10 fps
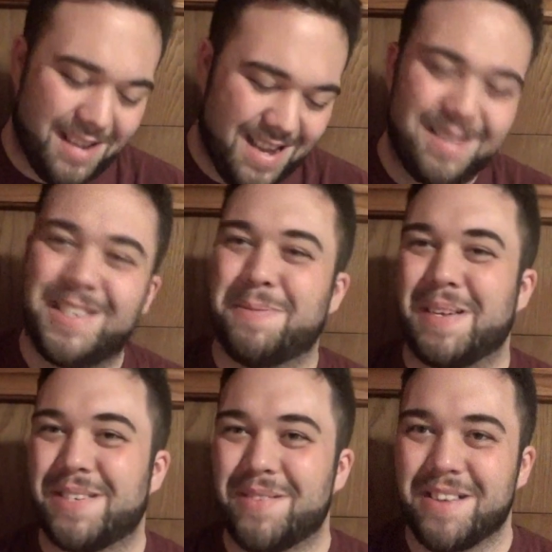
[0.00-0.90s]
Just
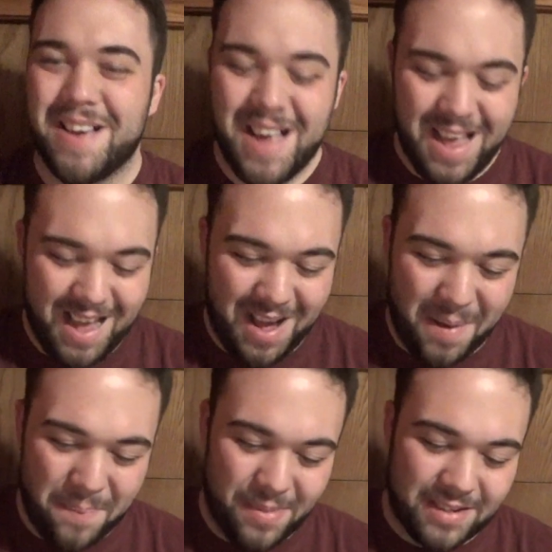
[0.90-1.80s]
messing with
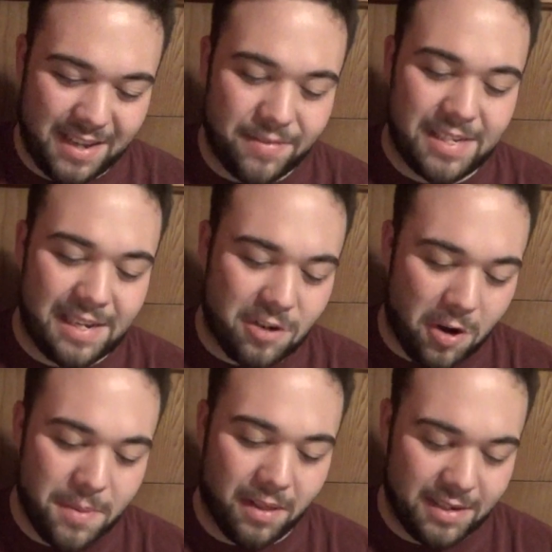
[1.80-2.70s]
you. 17
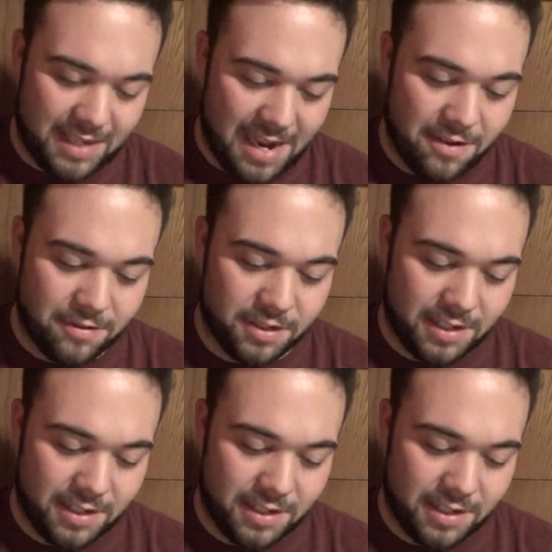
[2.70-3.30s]
Turbulent Tales.